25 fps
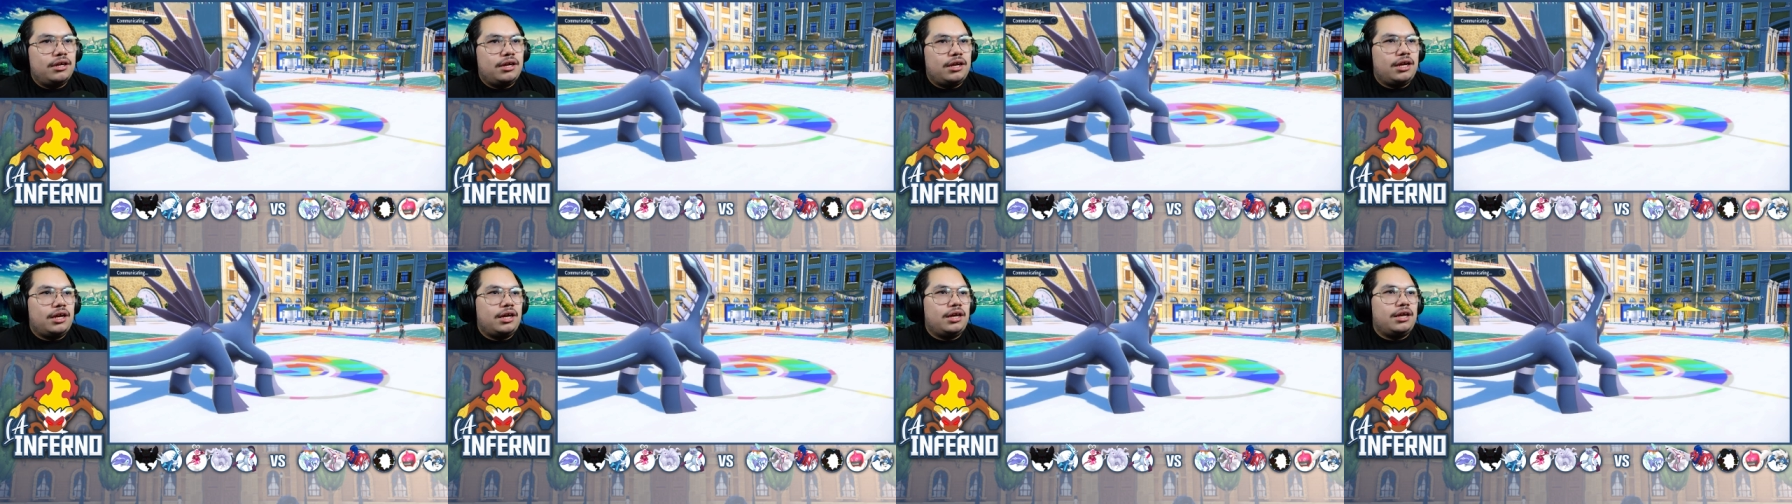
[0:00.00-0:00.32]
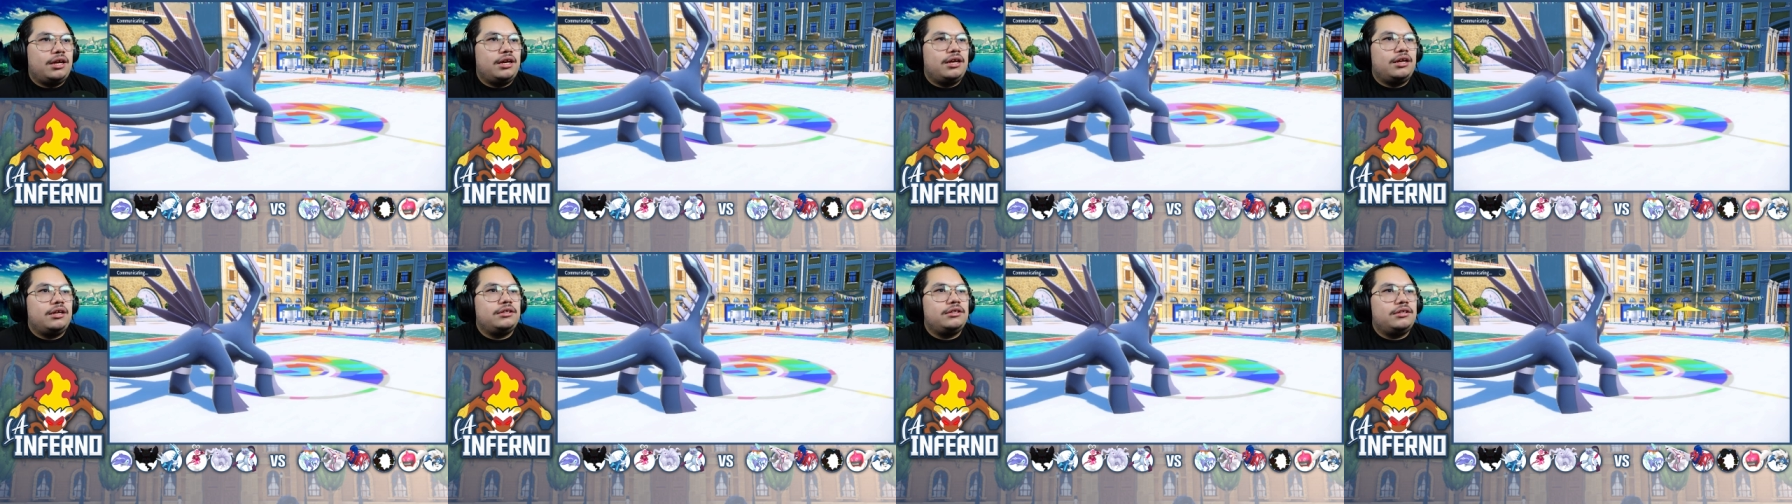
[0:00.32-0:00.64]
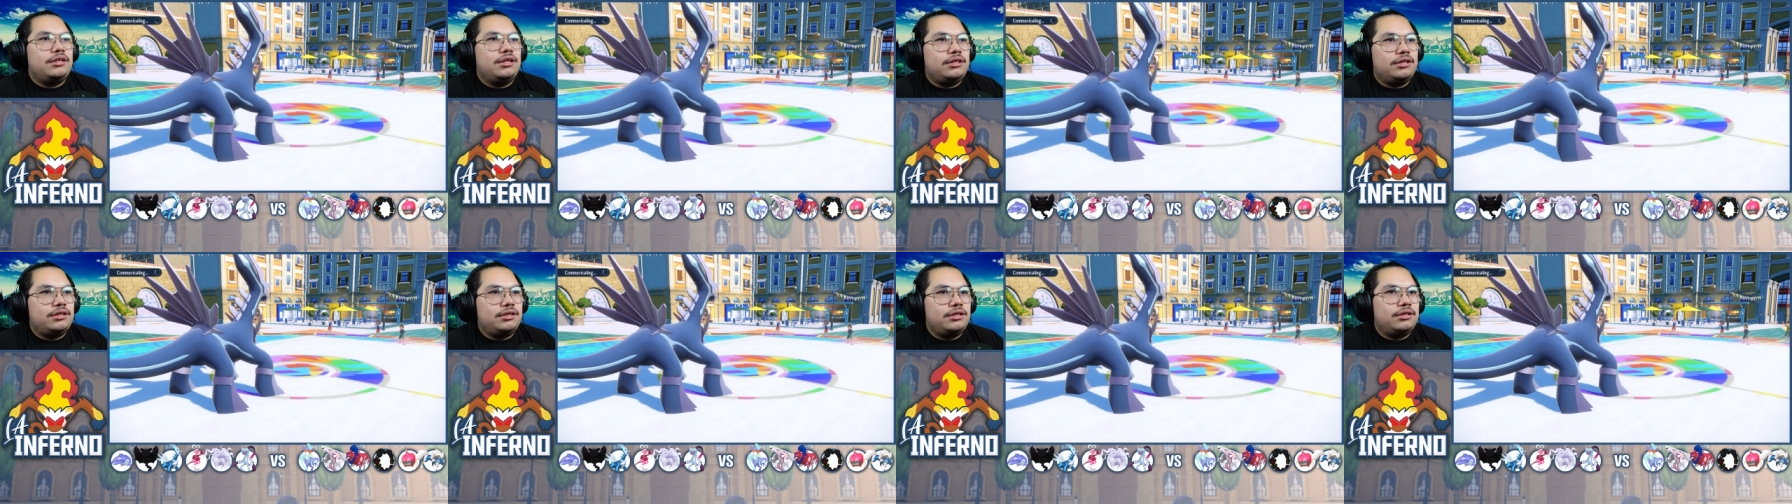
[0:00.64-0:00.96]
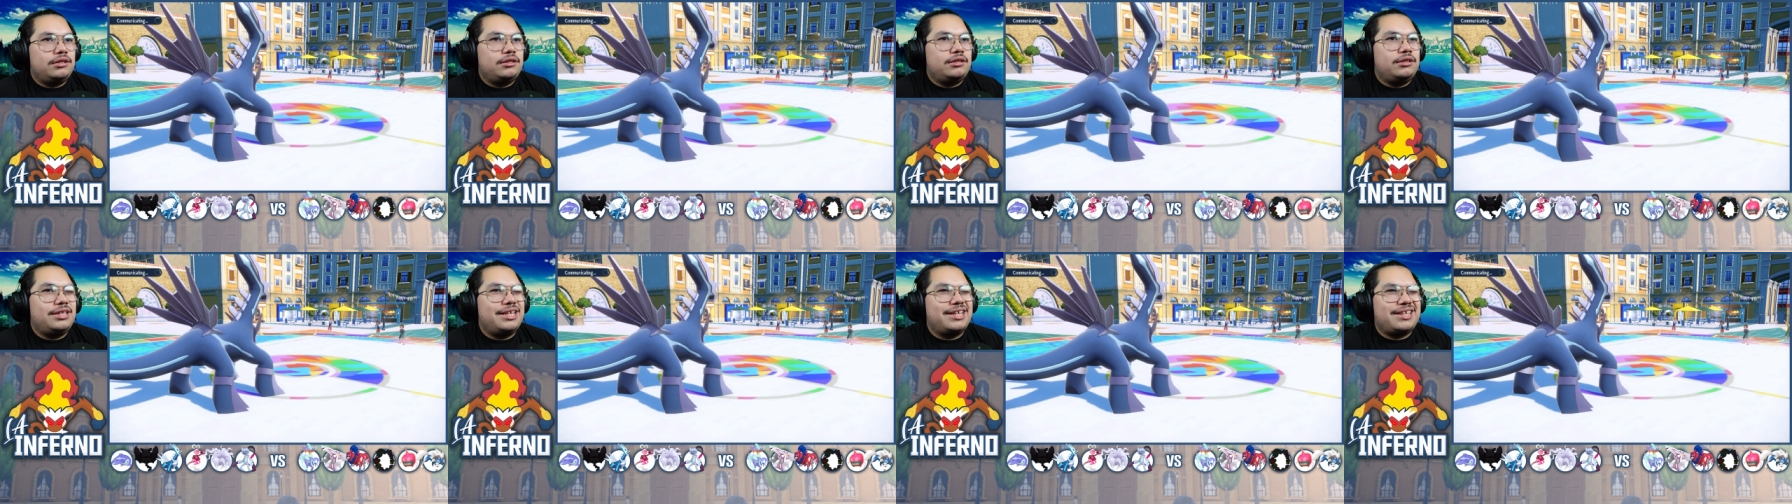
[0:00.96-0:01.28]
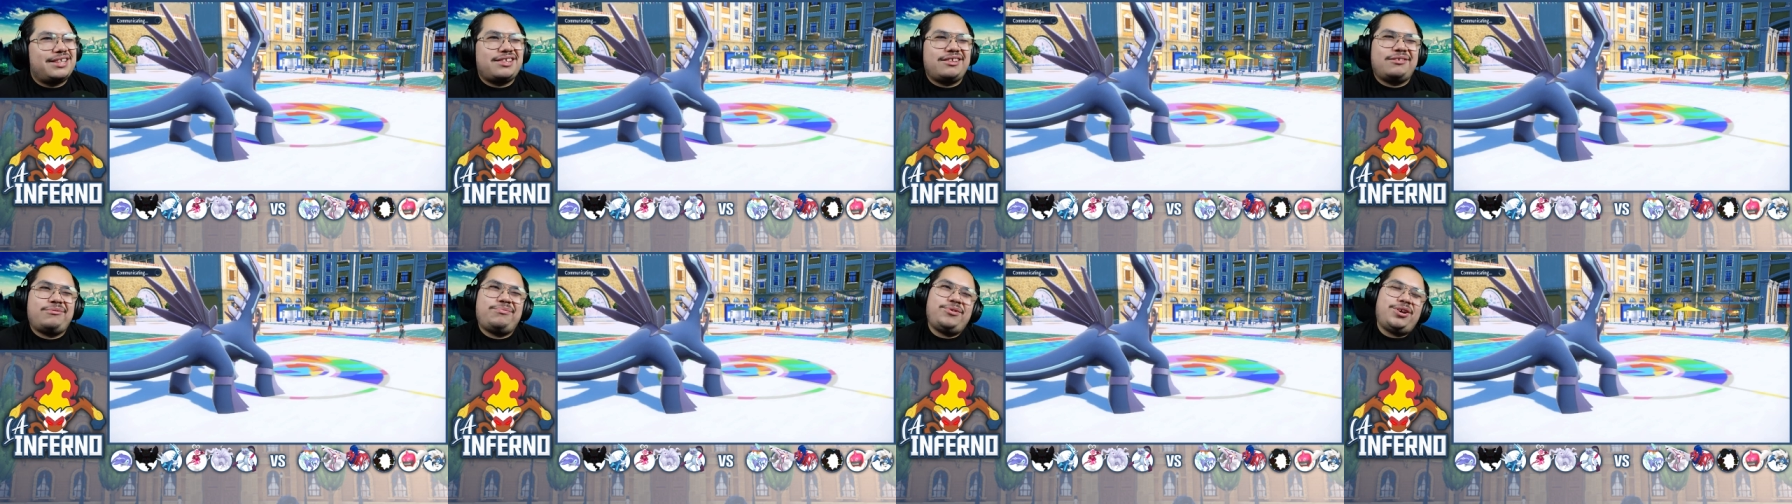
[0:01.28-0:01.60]
And
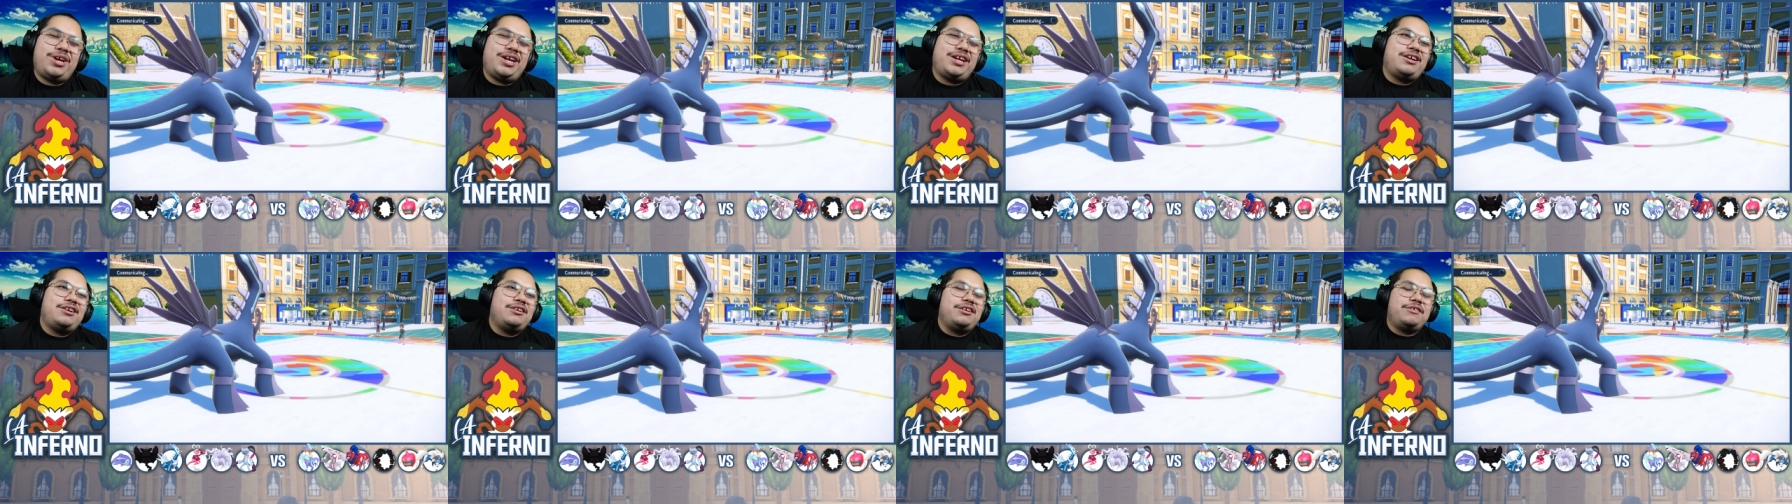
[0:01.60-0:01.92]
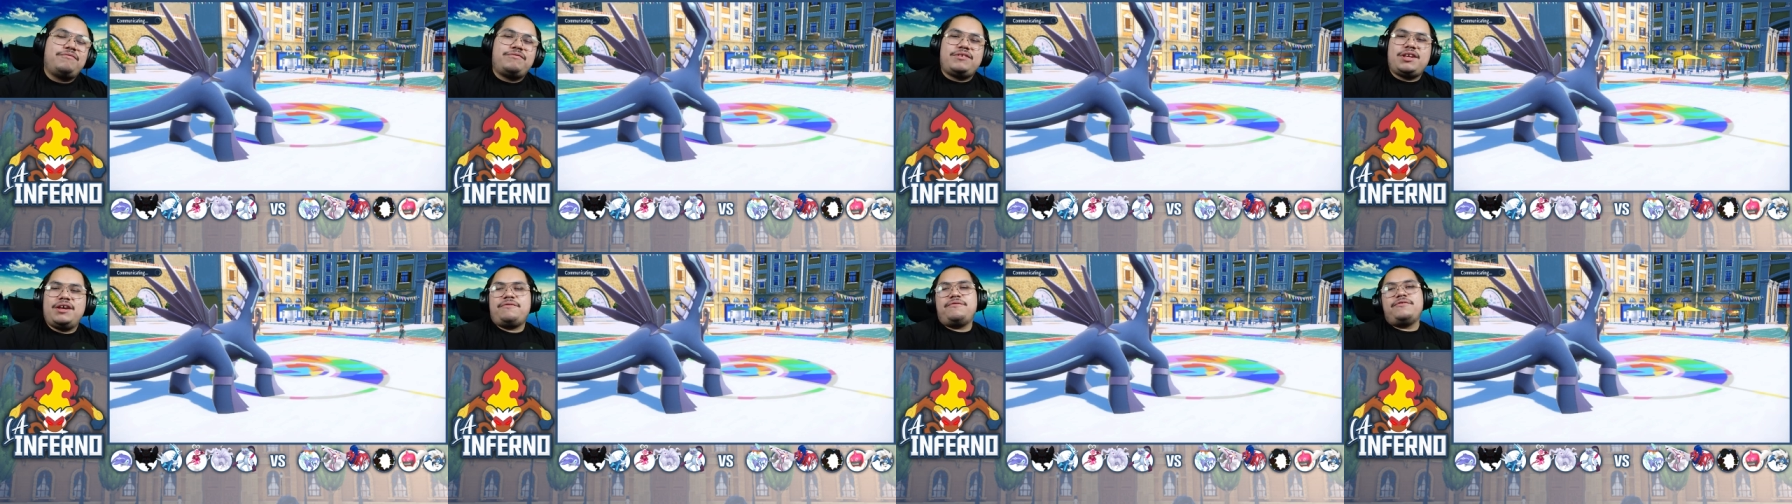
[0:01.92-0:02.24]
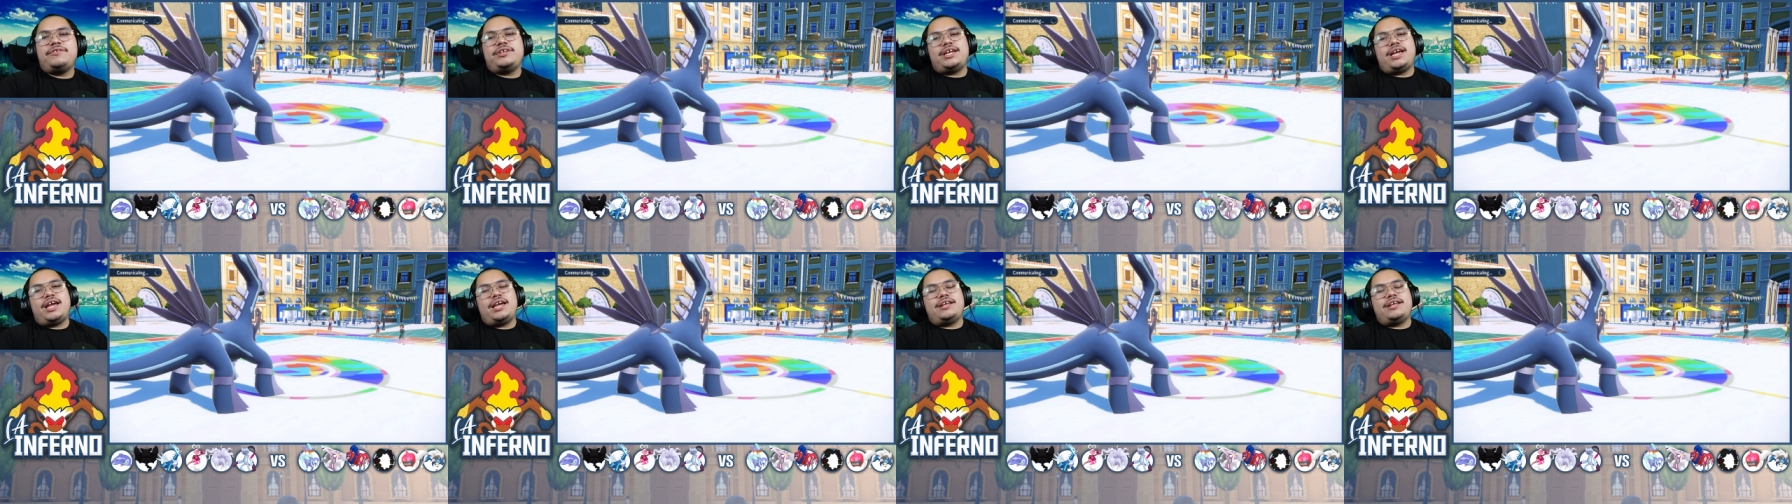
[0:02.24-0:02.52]
this is where I could have definitely